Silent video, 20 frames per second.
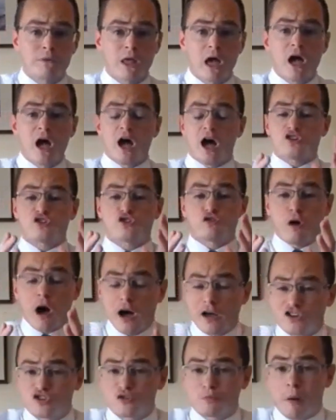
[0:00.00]
As far
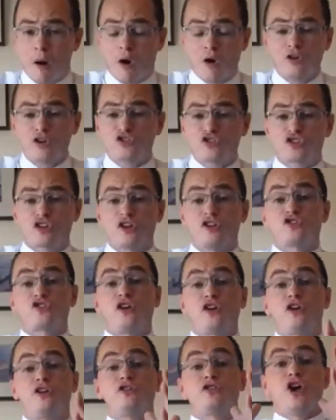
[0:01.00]
as Paul is
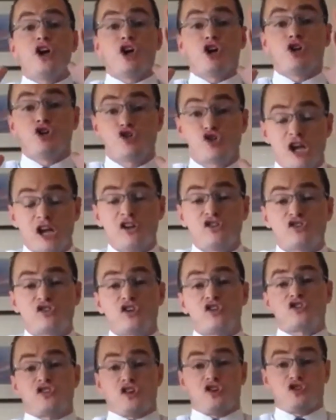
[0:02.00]
concerned,
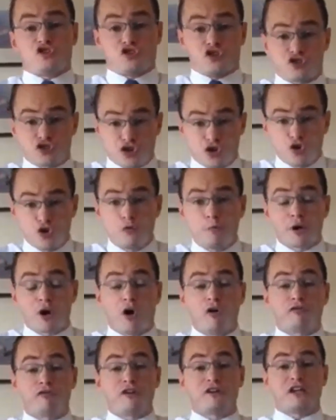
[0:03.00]
Jesus is the true
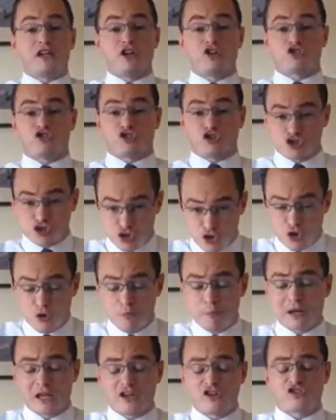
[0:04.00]
prophet, he is the true
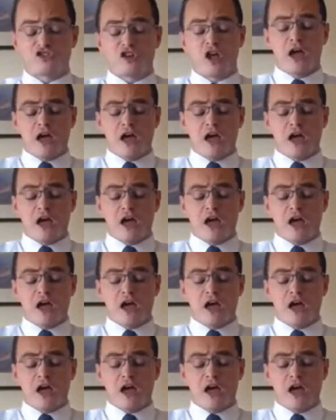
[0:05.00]
priest,